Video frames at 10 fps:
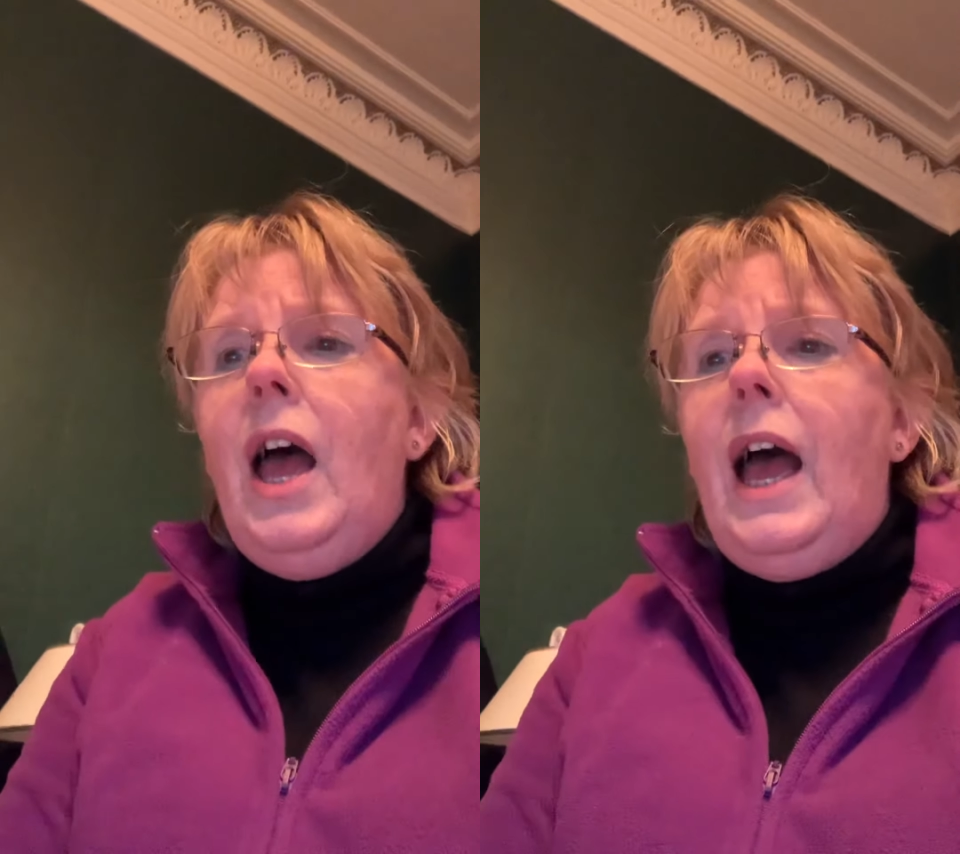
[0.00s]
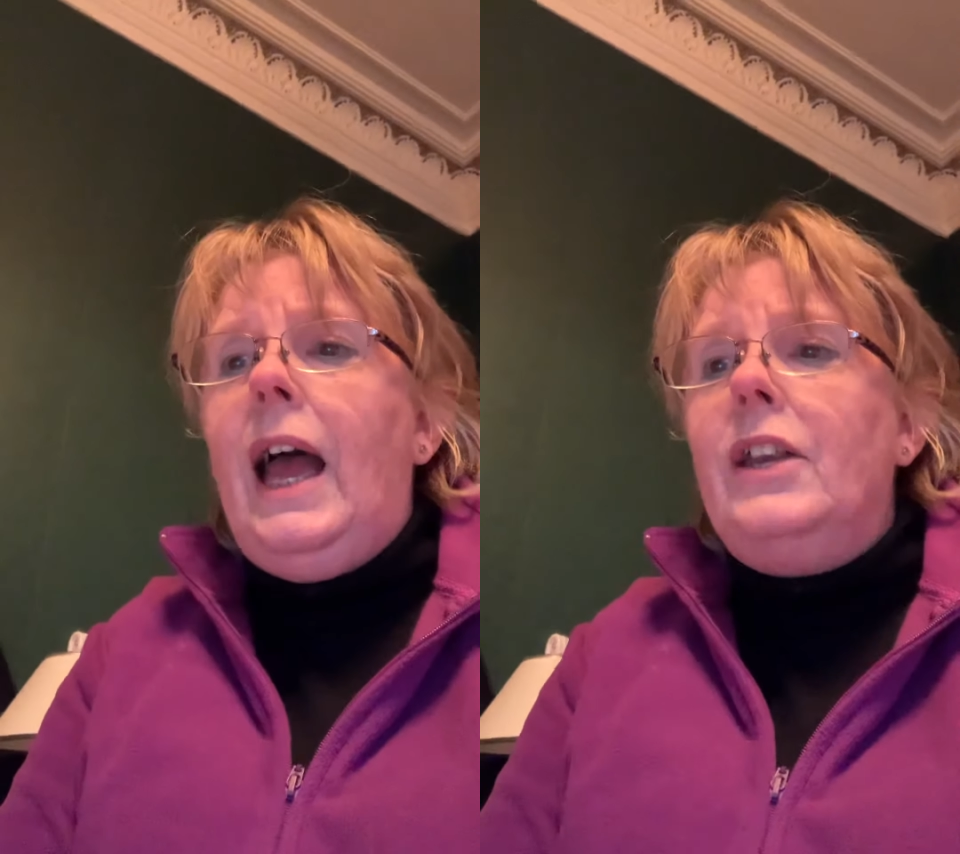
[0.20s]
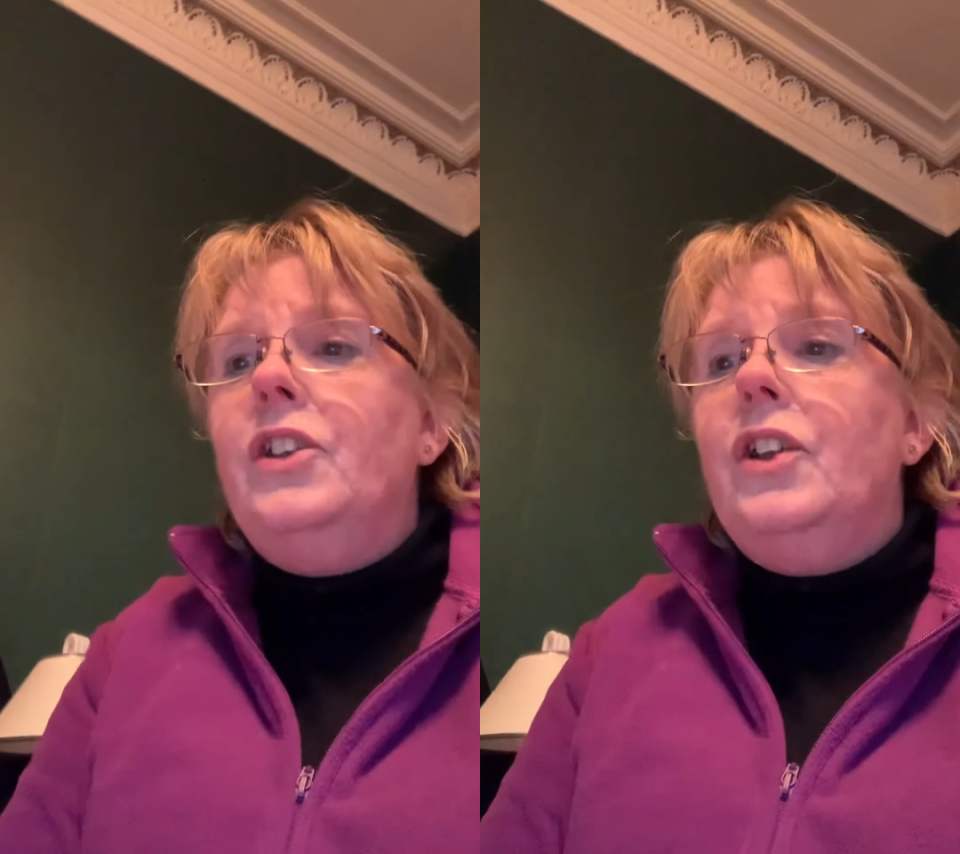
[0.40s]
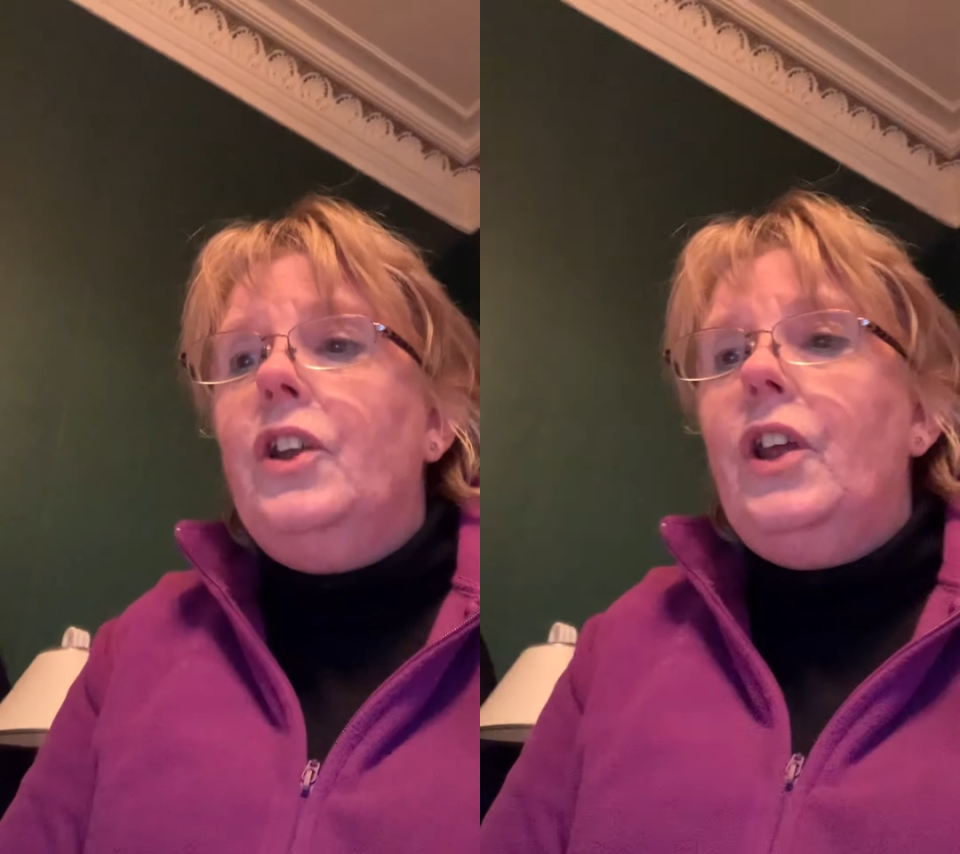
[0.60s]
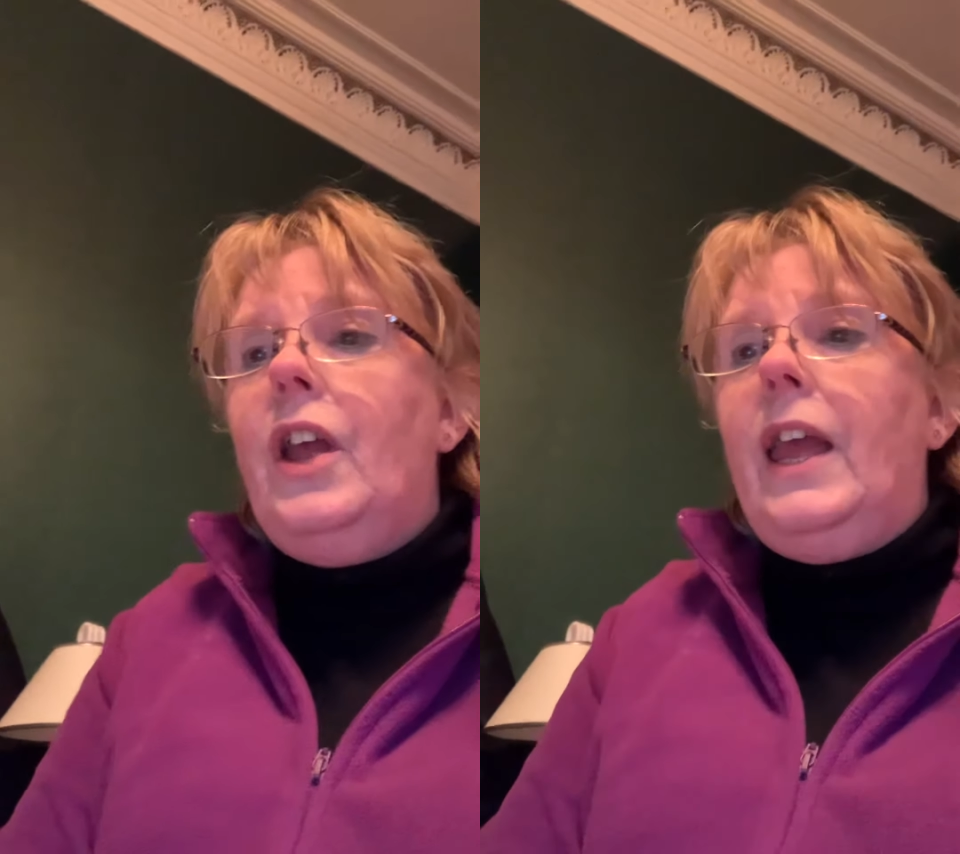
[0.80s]
and
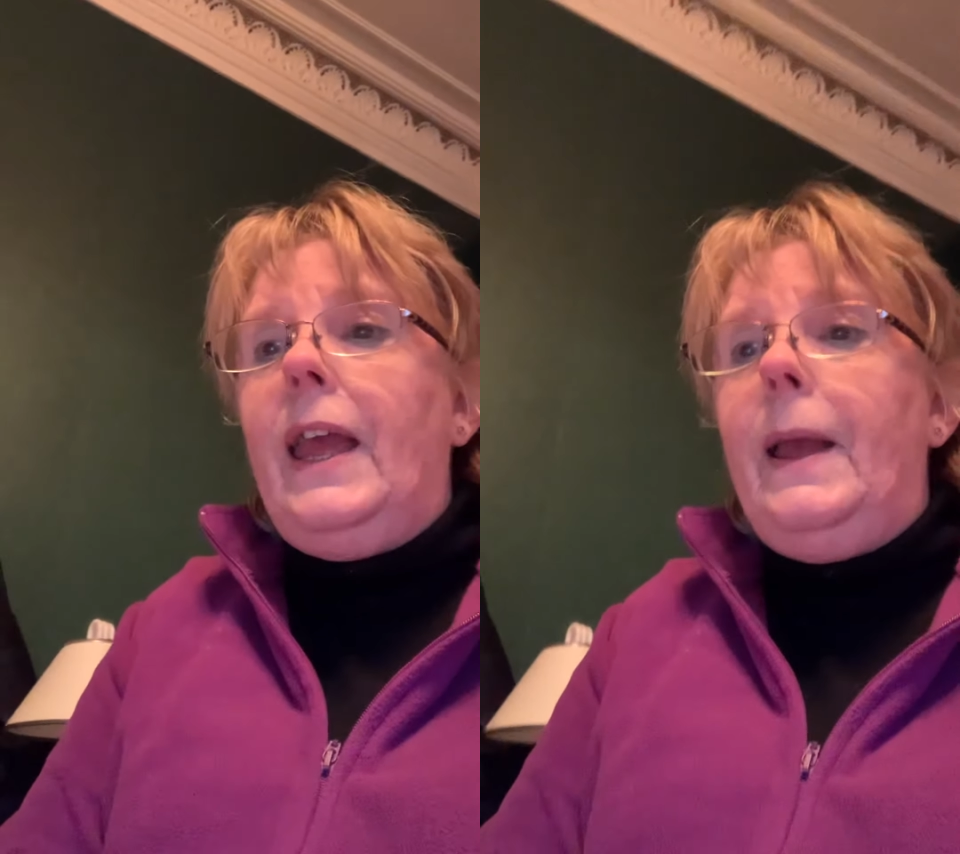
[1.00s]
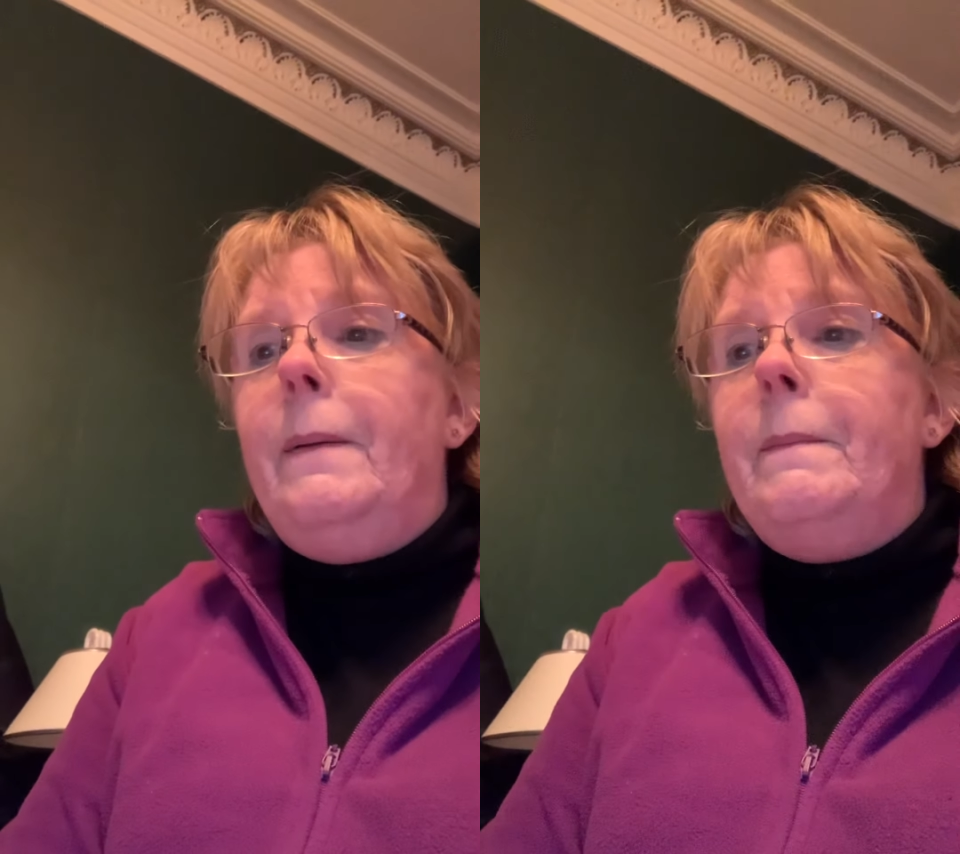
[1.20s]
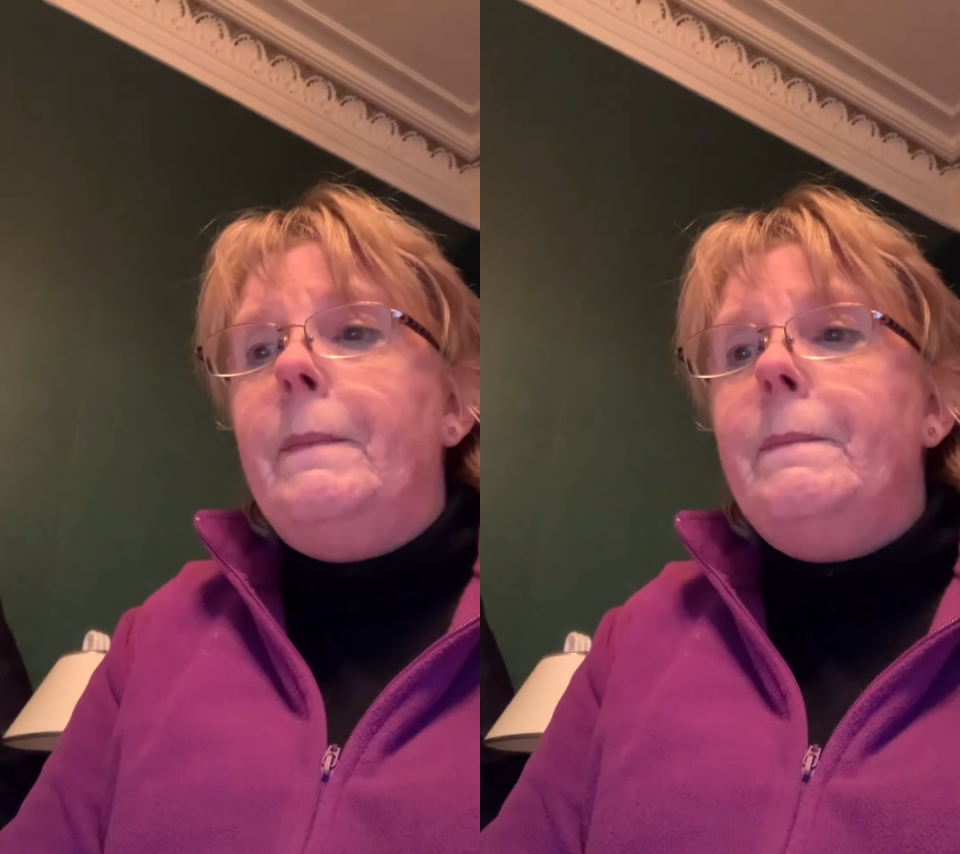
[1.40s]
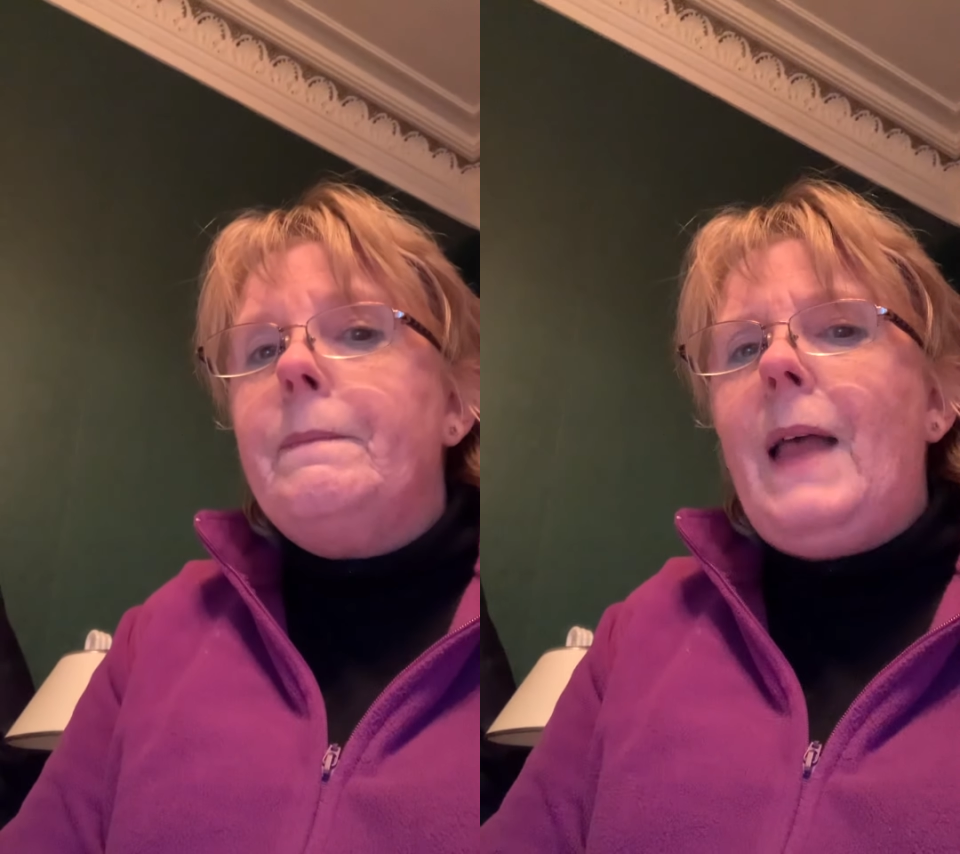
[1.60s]
um,